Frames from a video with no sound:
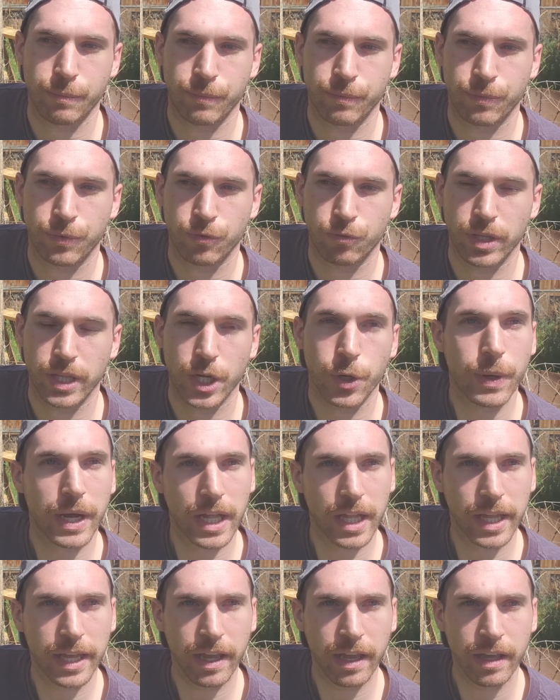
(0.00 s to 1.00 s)
really
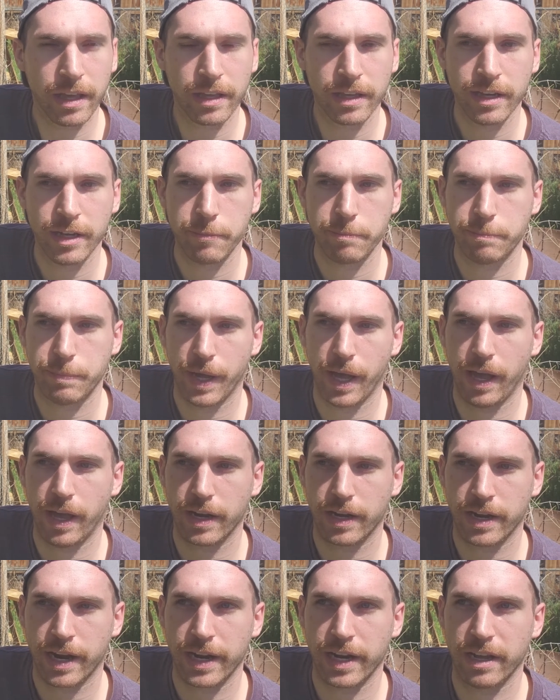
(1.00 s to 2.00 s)
quickly,
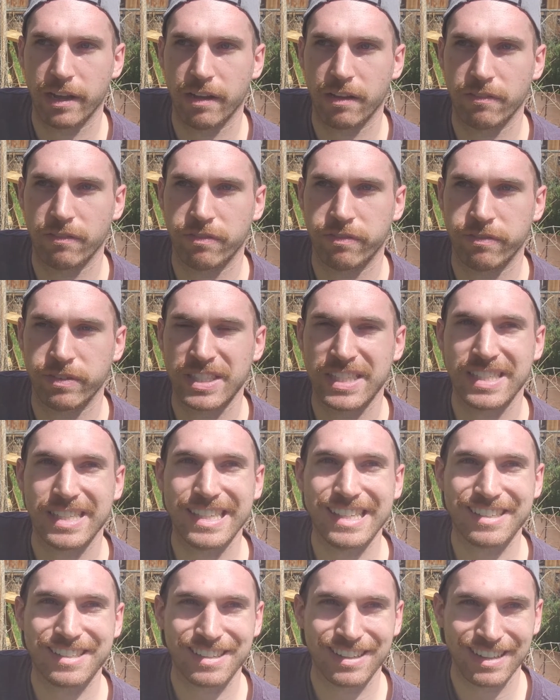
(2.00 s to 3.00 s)
but kind of
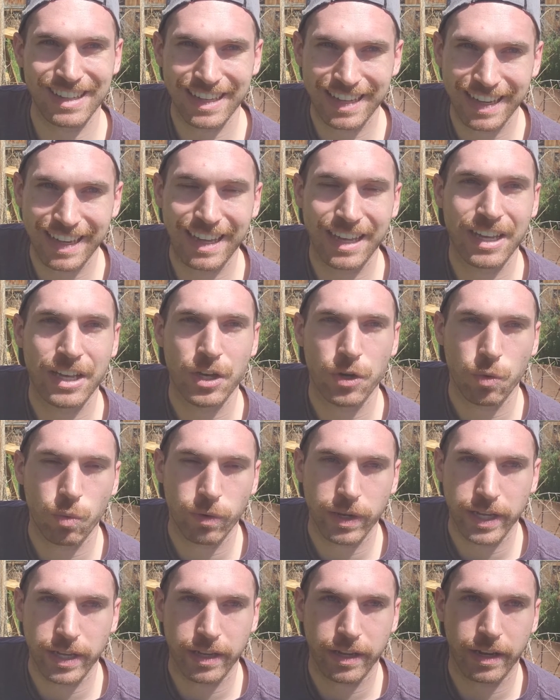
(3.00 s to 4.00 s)
seasonally
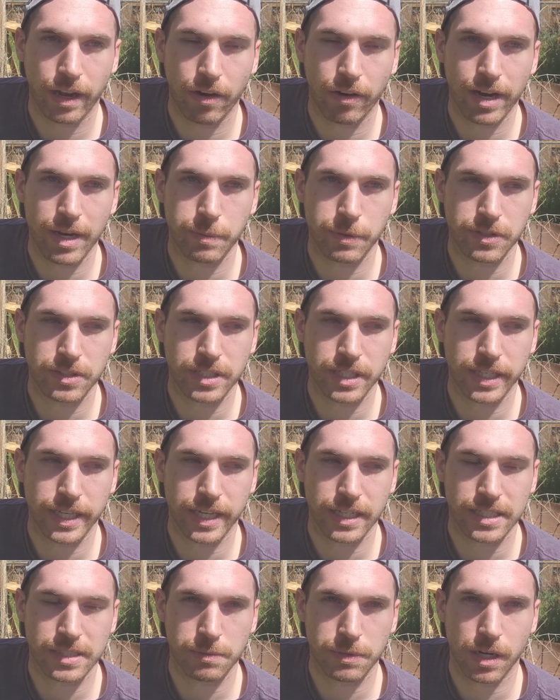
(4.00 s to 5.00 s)
we are able to
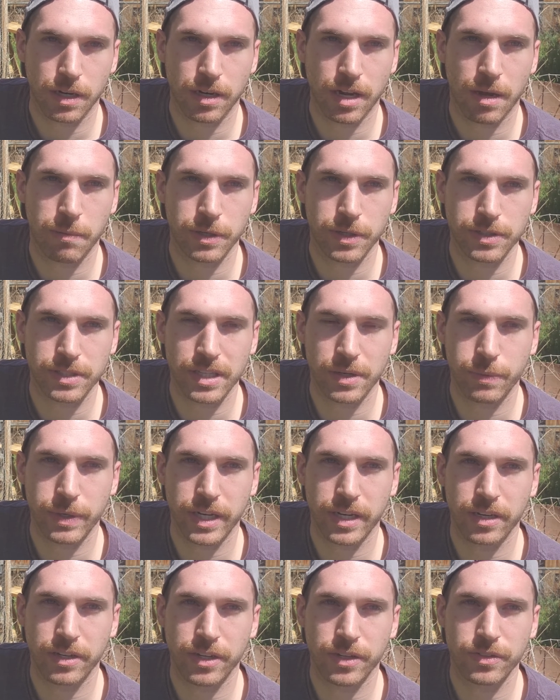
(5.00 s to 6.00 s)
get some good compost that we
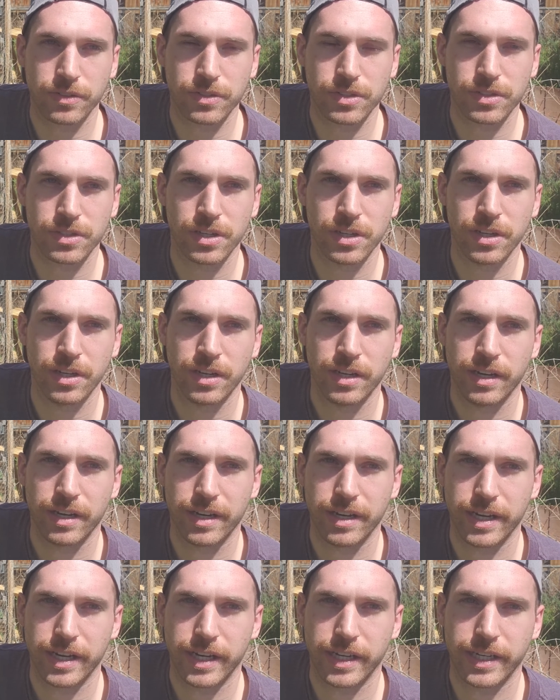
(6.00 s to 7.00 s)
can use.
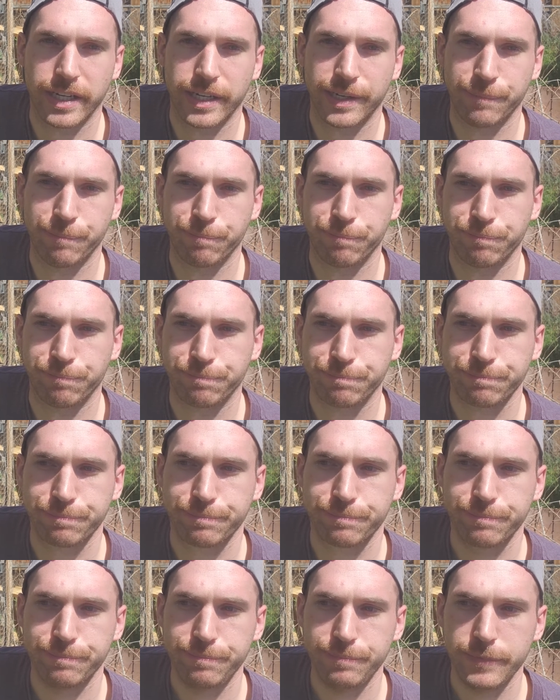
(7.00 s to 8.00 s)

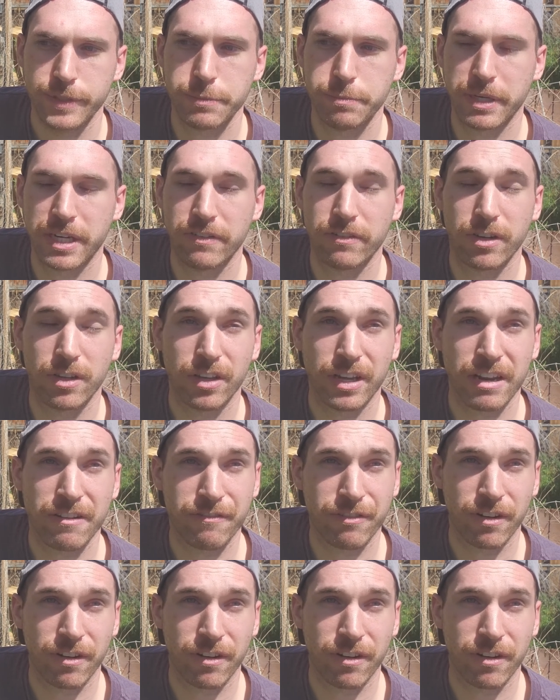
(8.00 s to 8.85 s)
But if you're looking for a